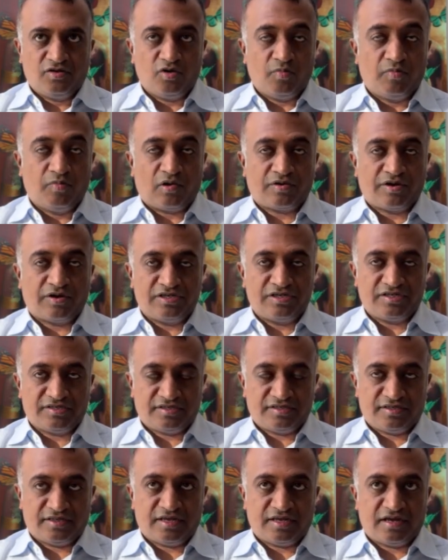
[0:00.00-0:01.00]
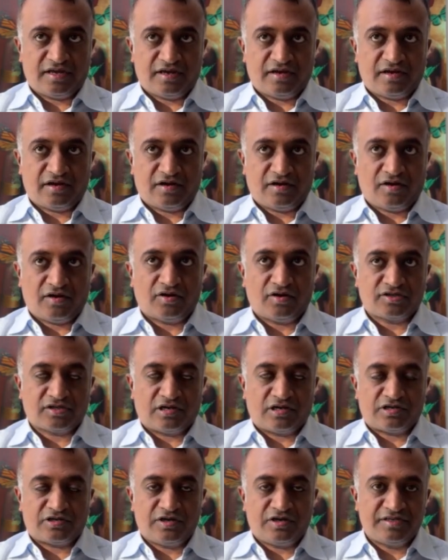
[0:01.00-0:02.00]
or blockages in their
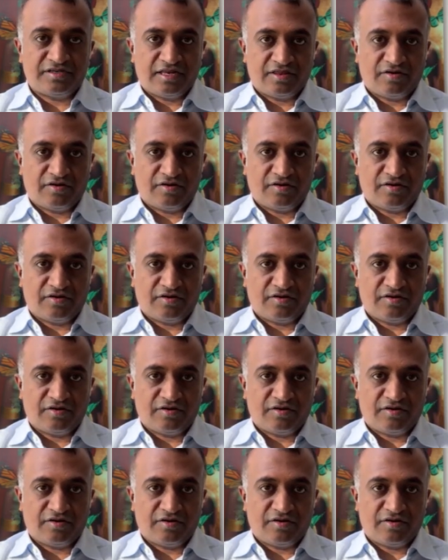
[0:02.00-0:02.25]
heart arteries,